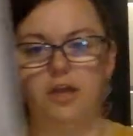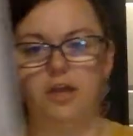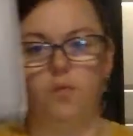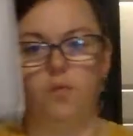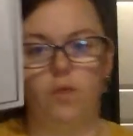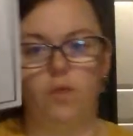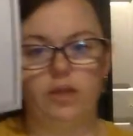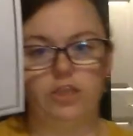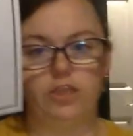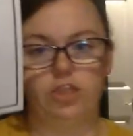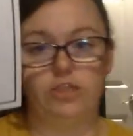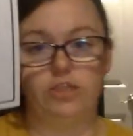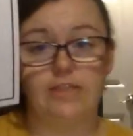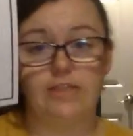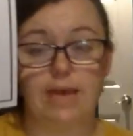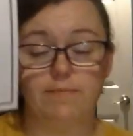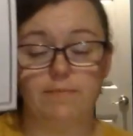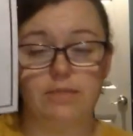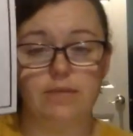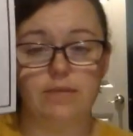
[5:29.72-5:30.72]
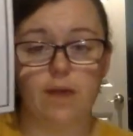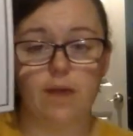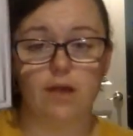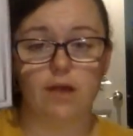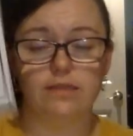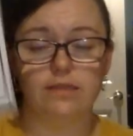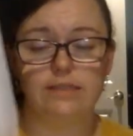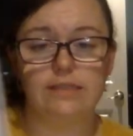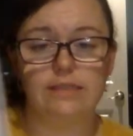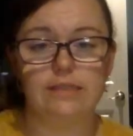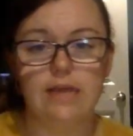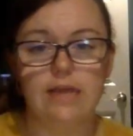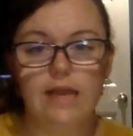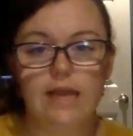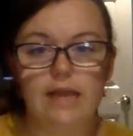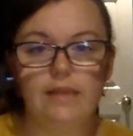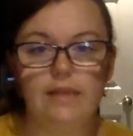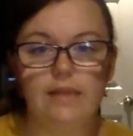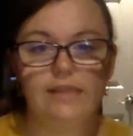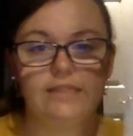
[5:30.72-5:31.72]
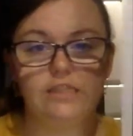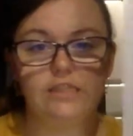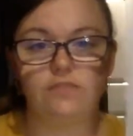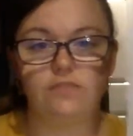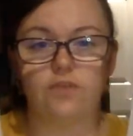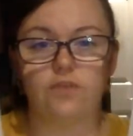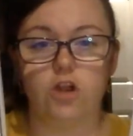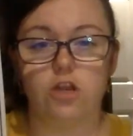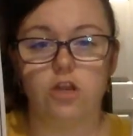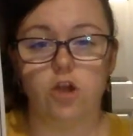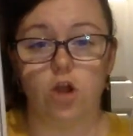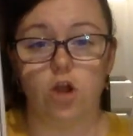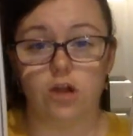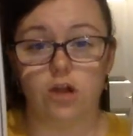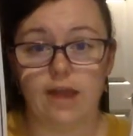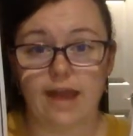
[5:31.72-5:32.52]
and one is just empty boxes. This is for an art